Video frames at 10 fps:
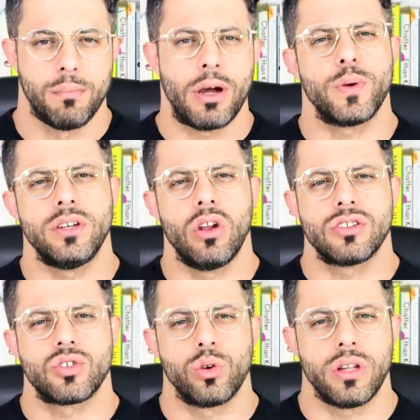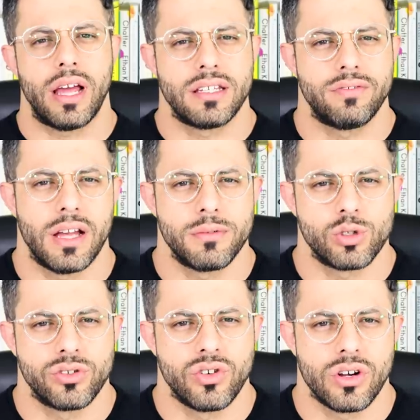By the way, non-steroidal
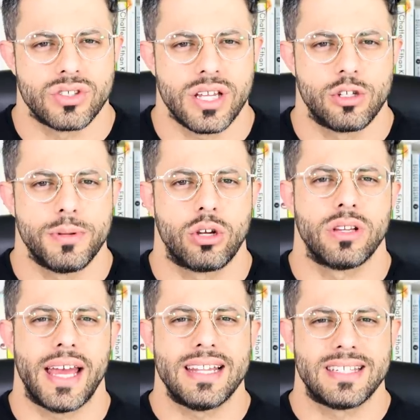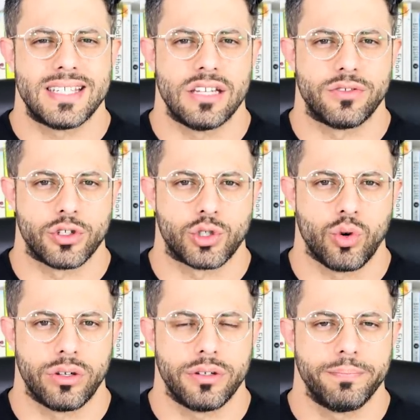anti-inflammatory drugs tend to be called NSAIDs for
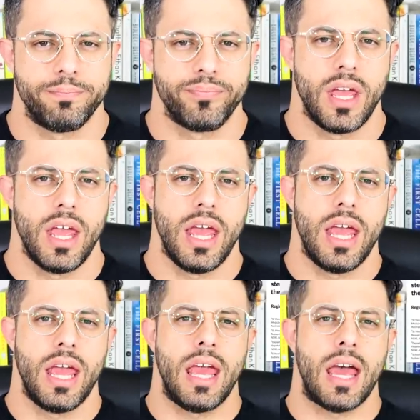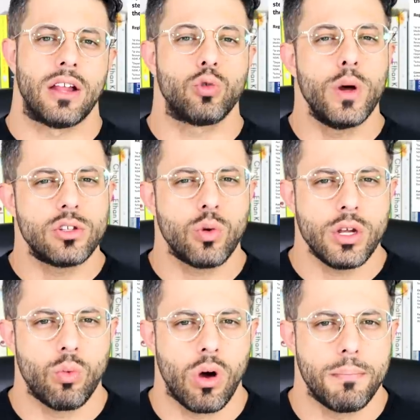short. A
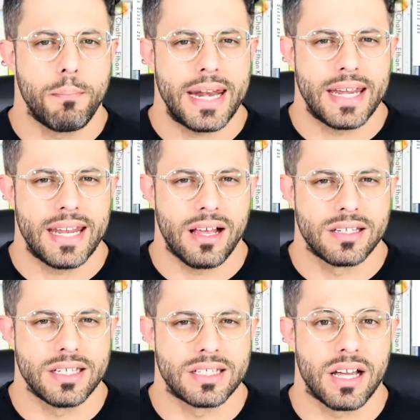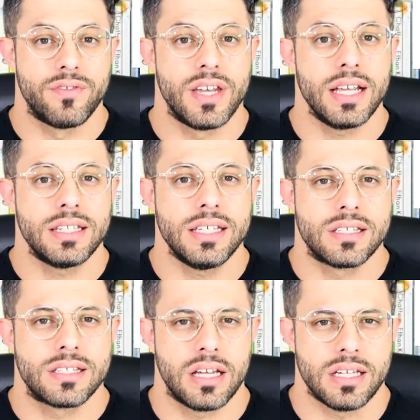2021 meta-analysis of
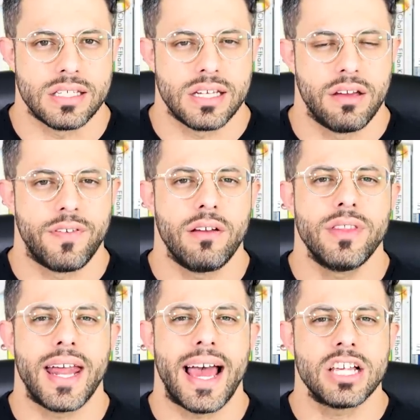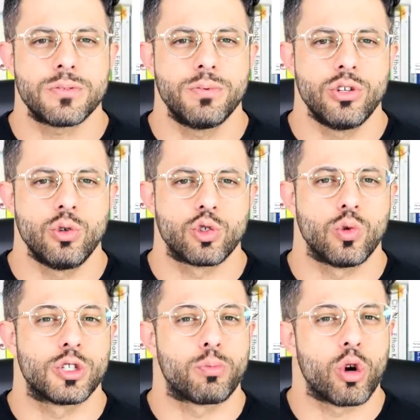19 studies found that aspirin use
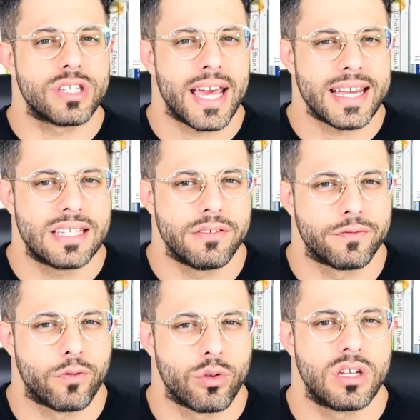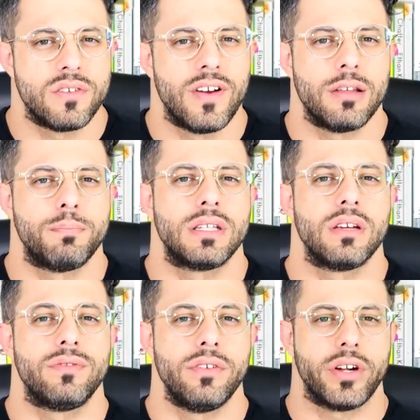was protective for the
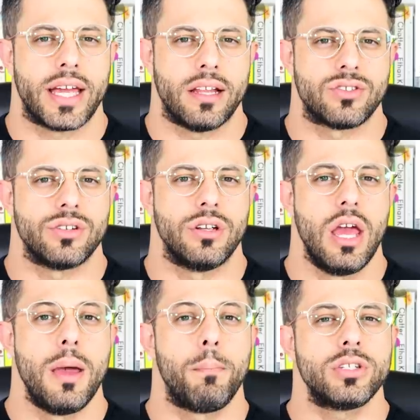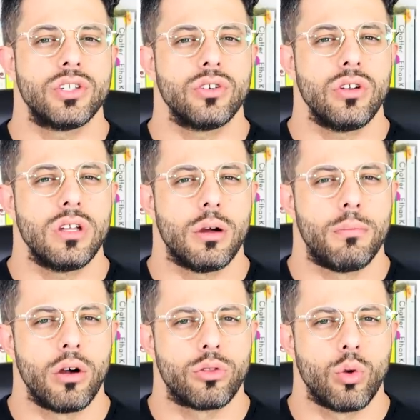development of liver cancer, particularly
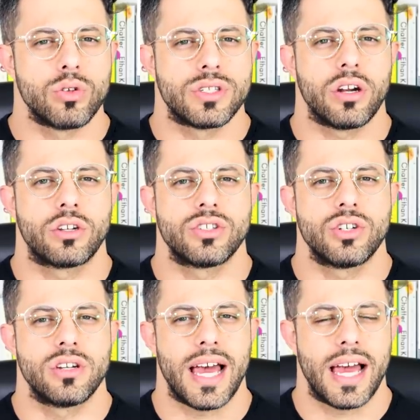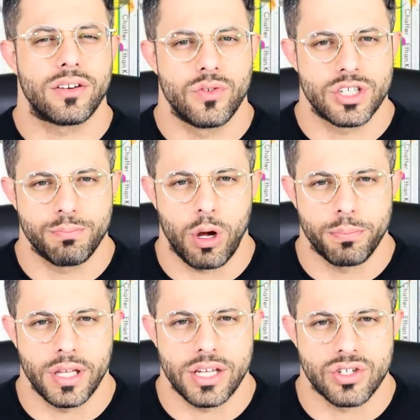among those that are considered at-risk
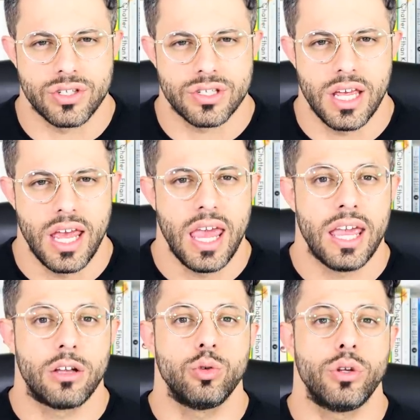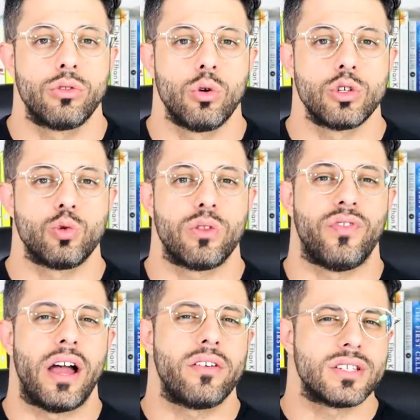populations, including those with
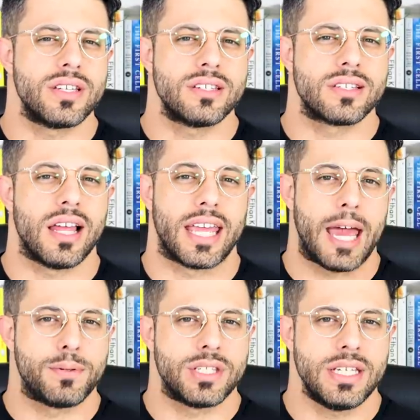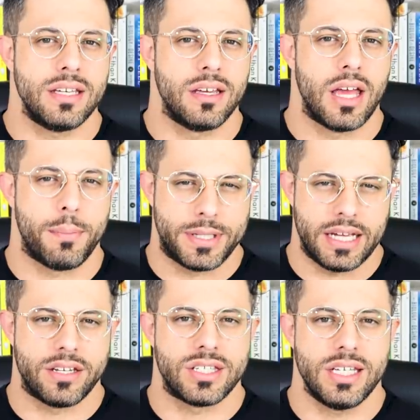viruses like Hep C,
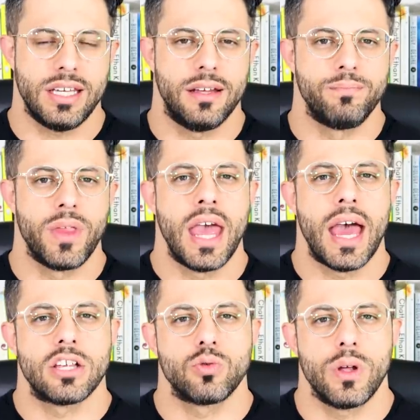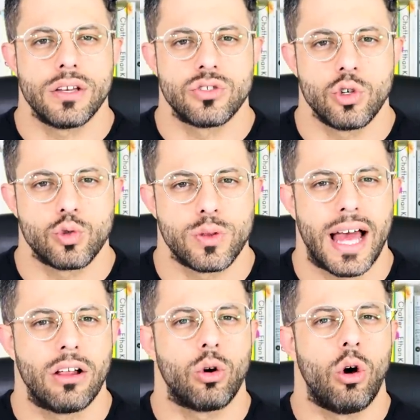Hepatitis C, as well as those with
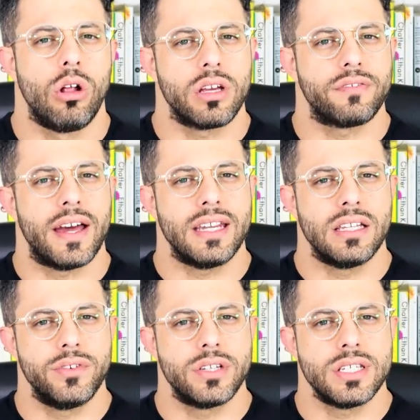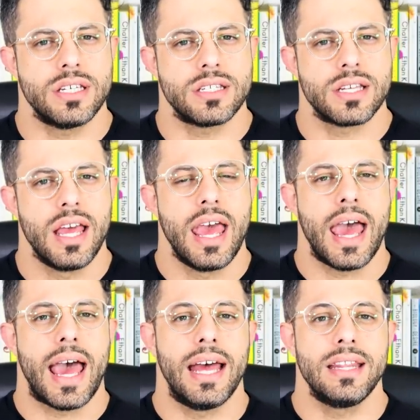alcoholic fatty liver disease,
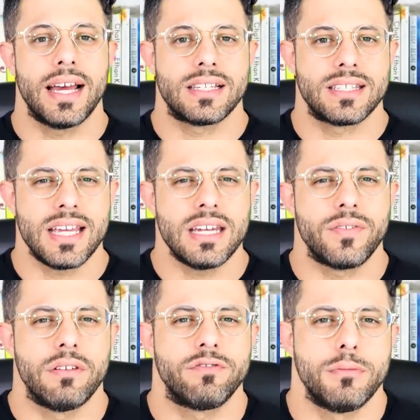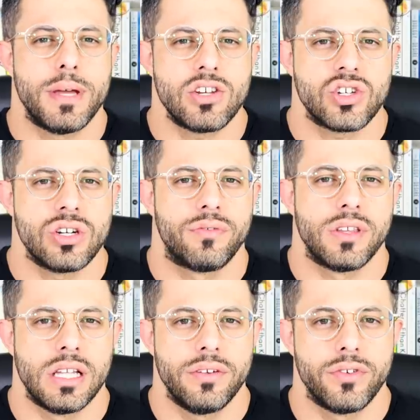and that state of inflammation of
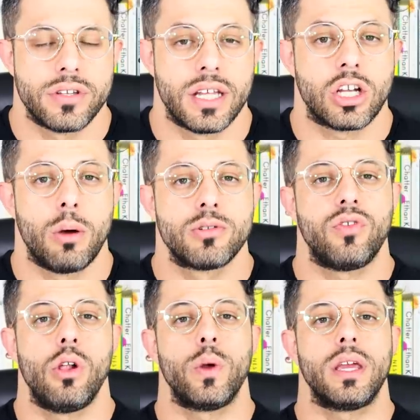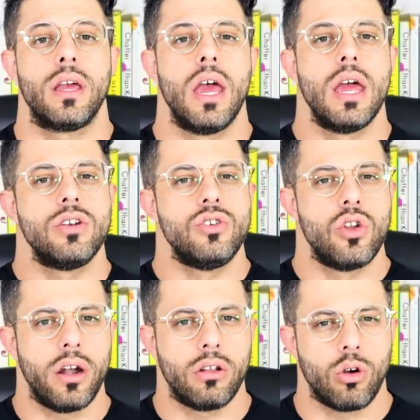the liver that comes following
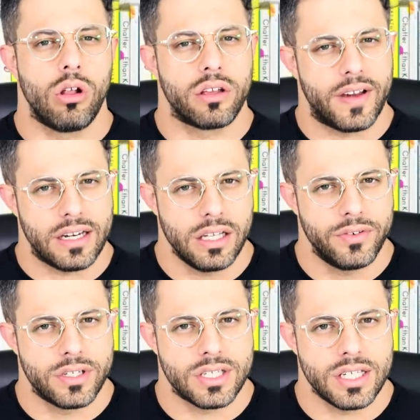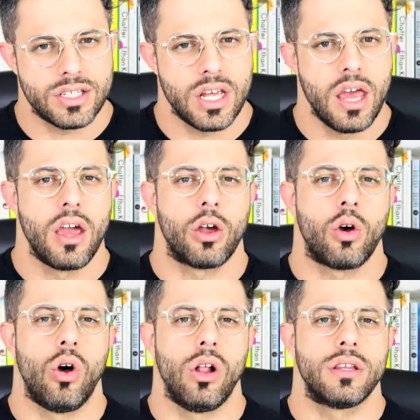non-alcoholic fatty liver disease
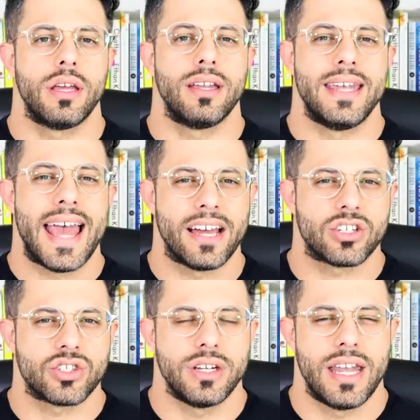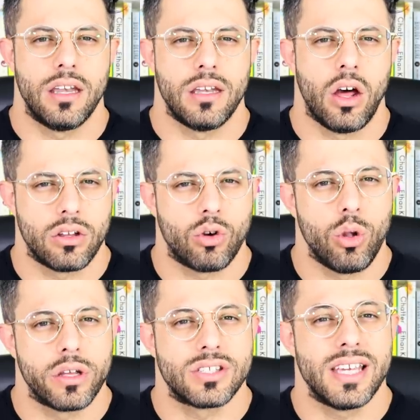called NASH,
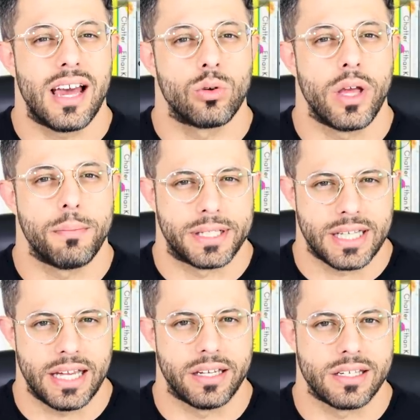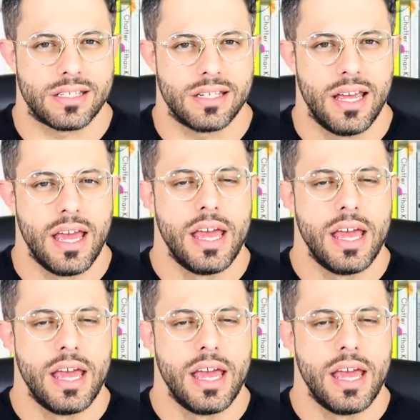non-alcoholic steatohepatitis.